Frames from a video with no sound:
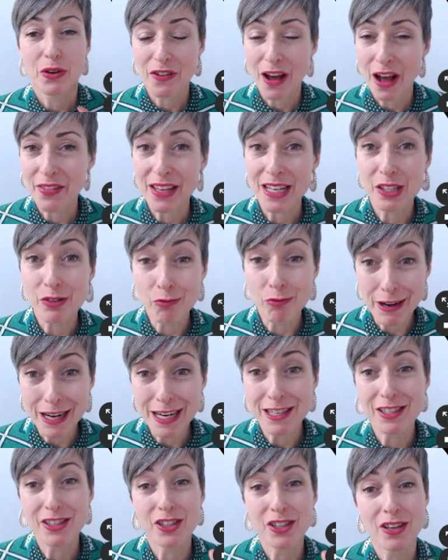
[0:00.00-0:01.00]
We found these
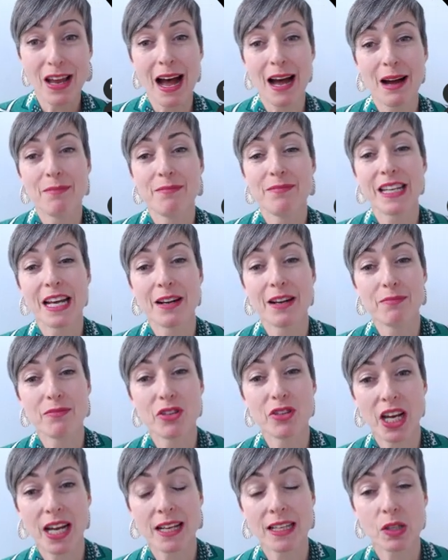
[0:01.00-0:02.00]
Reece
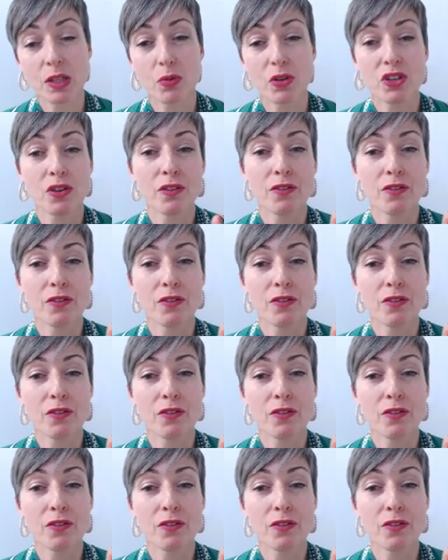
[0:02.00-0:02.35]
denim jeans,